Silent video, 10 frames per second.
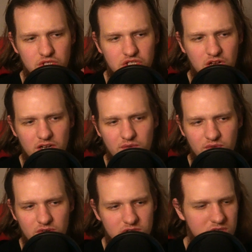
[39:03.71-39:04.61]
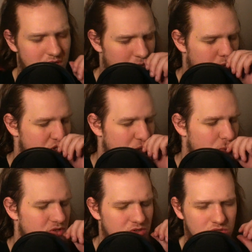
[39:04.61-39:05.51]
study for
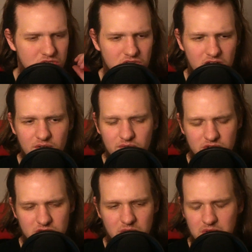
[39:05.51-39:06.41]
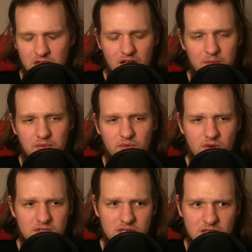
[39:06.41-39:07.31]
something the night
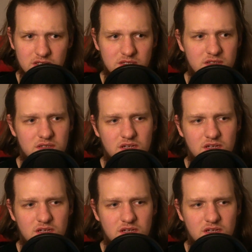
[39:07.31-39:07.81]
before a test.